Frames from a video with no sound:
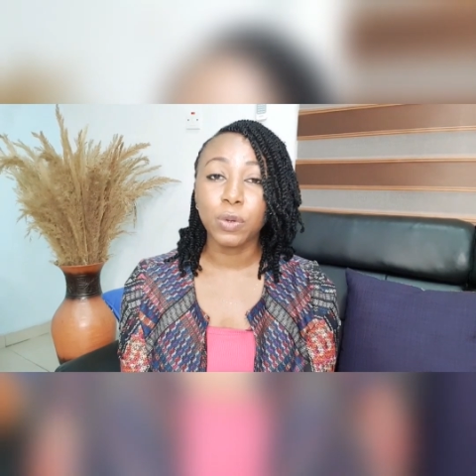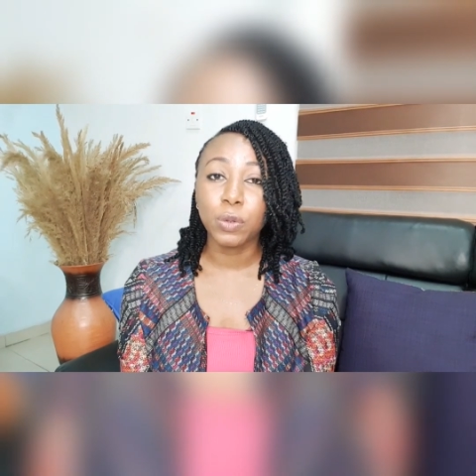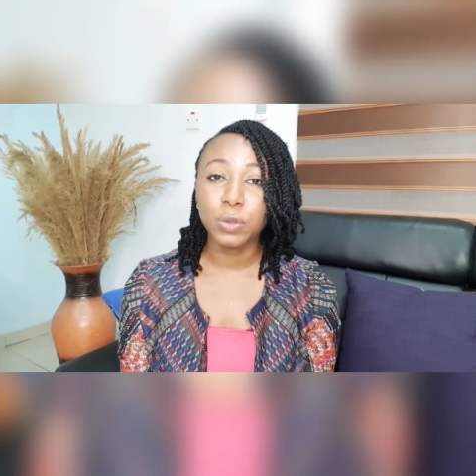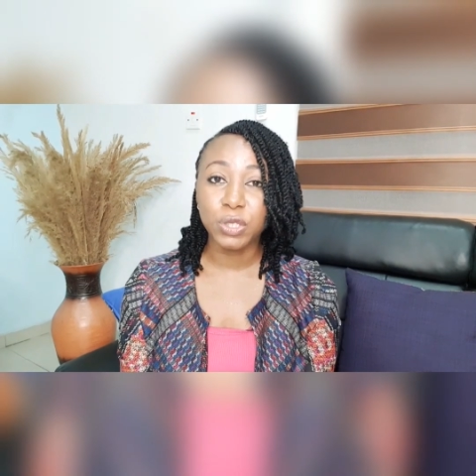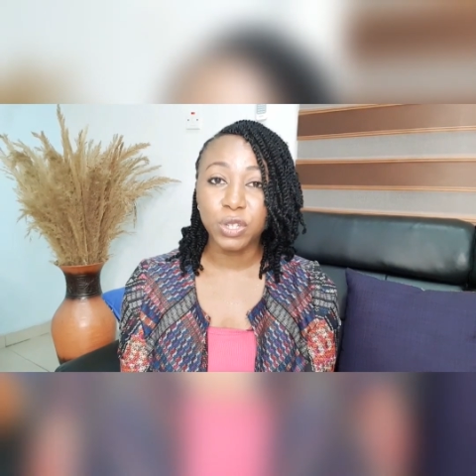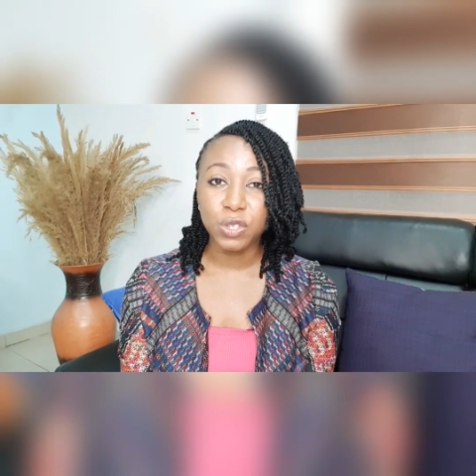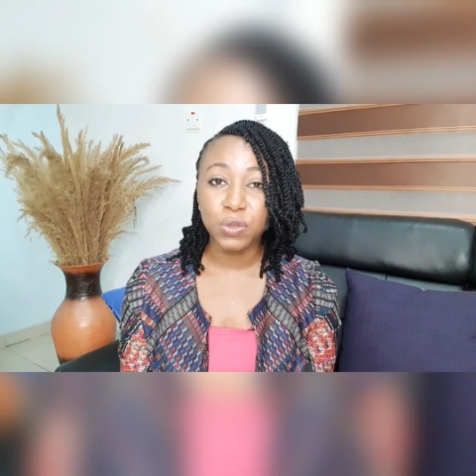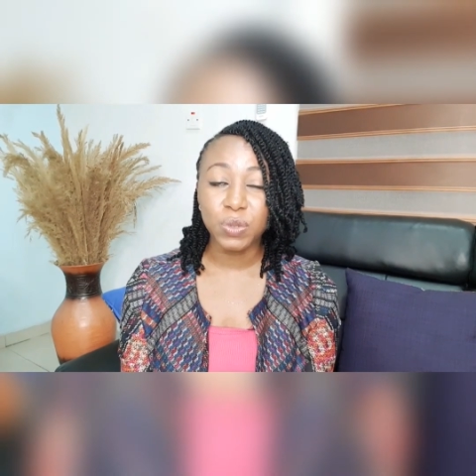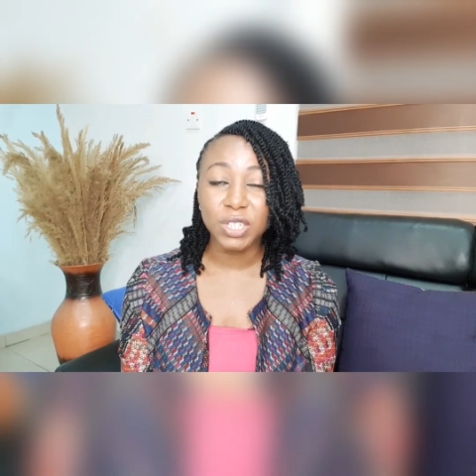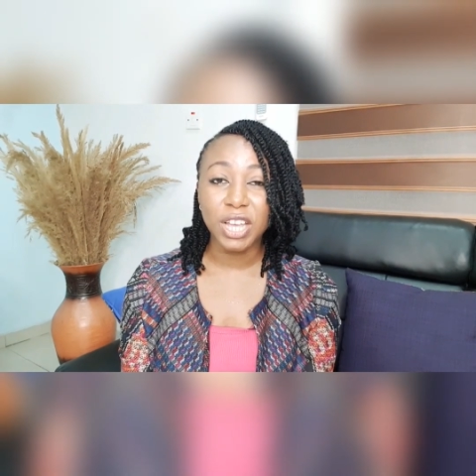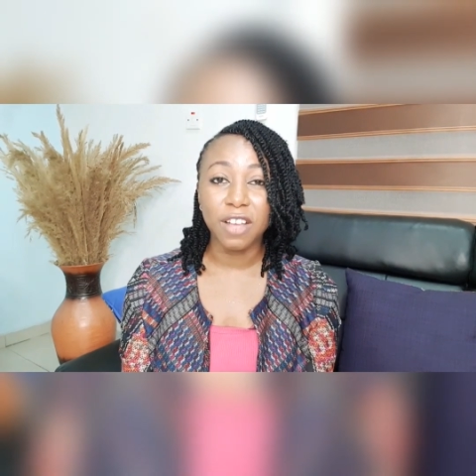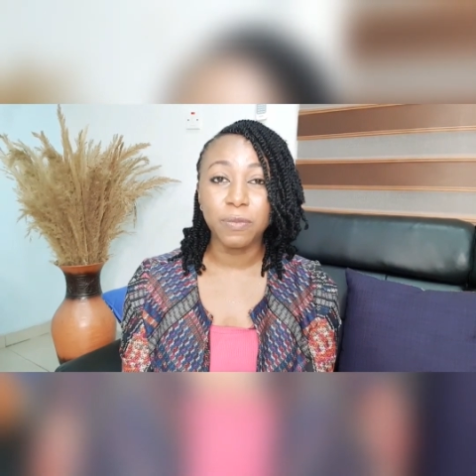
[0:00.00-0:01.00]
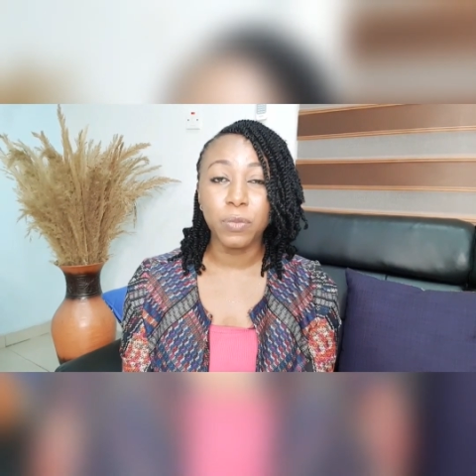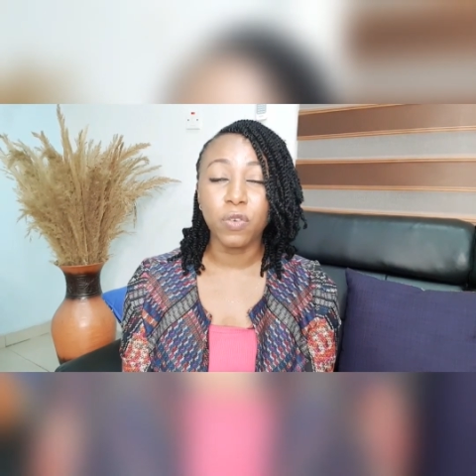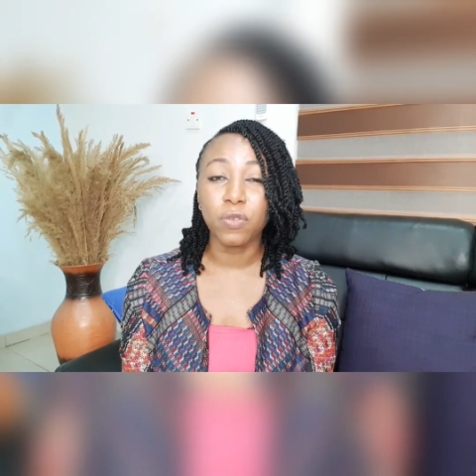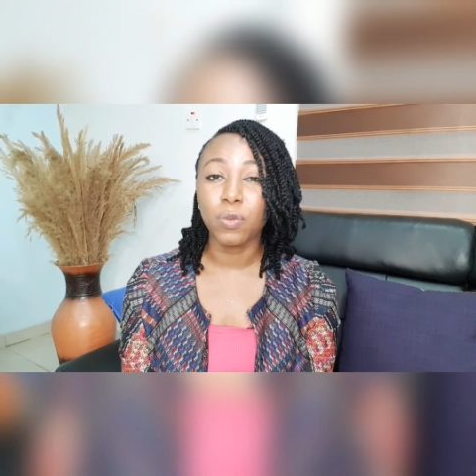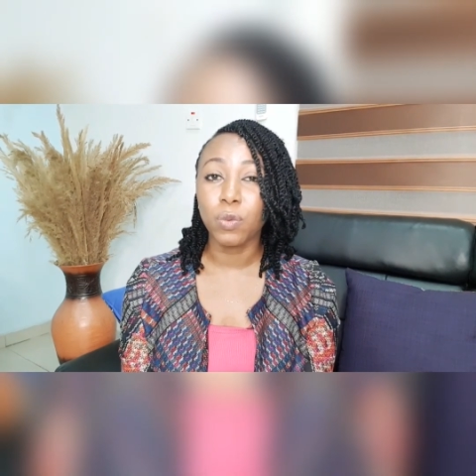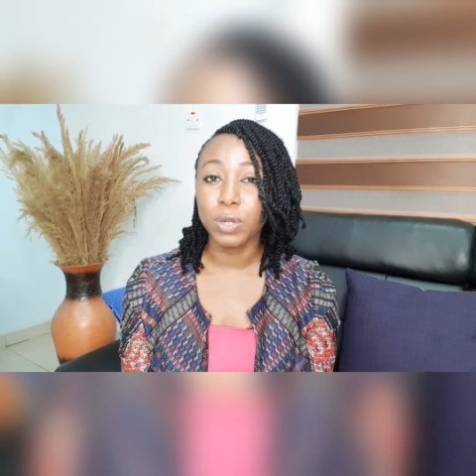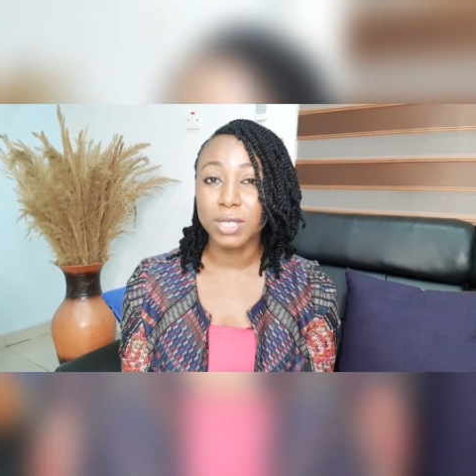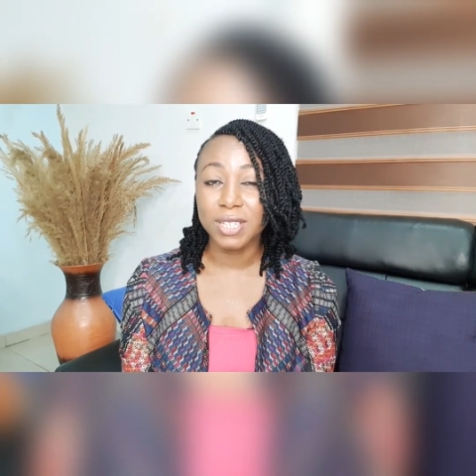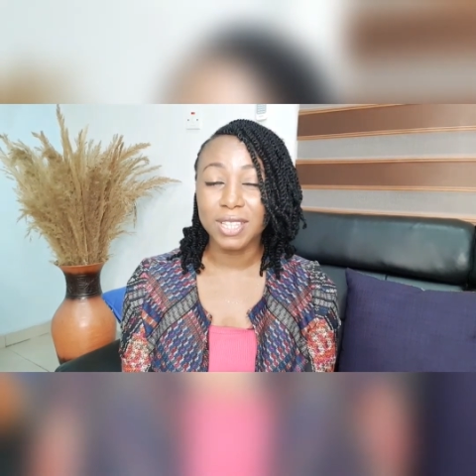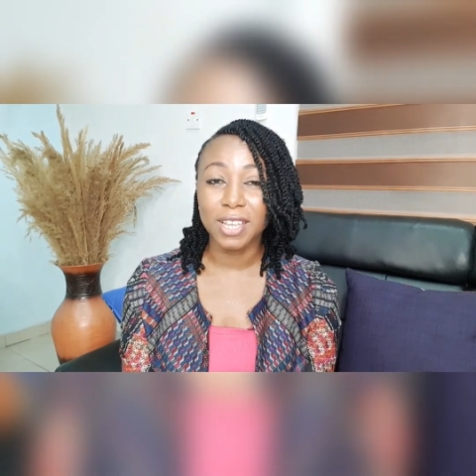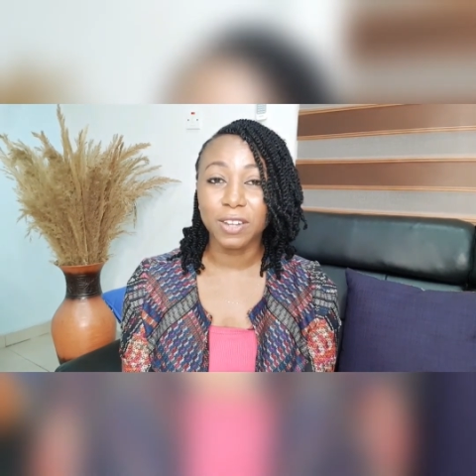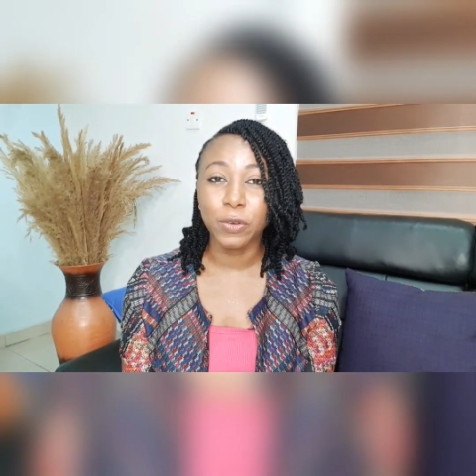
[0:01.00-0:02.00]
lotions which have more water
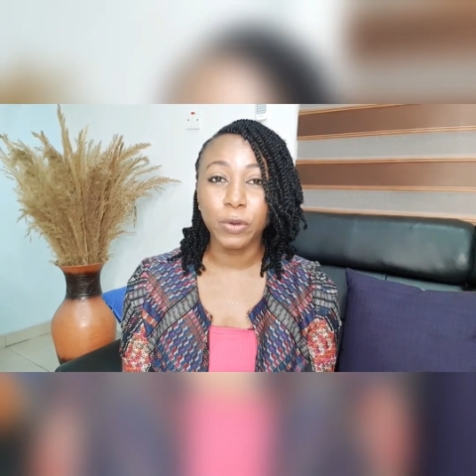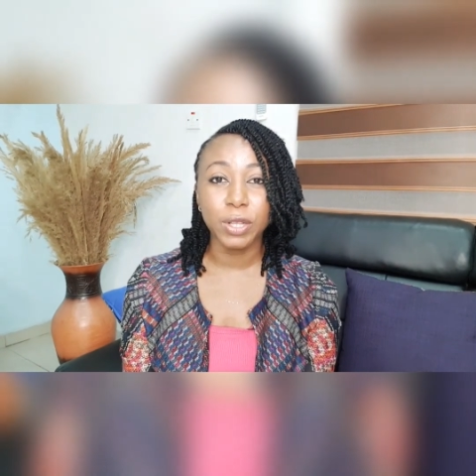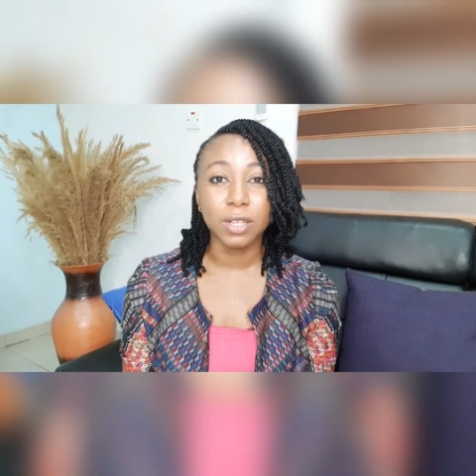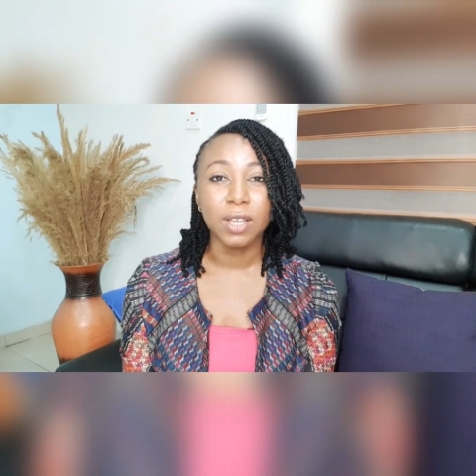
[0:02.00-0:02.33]
than oil,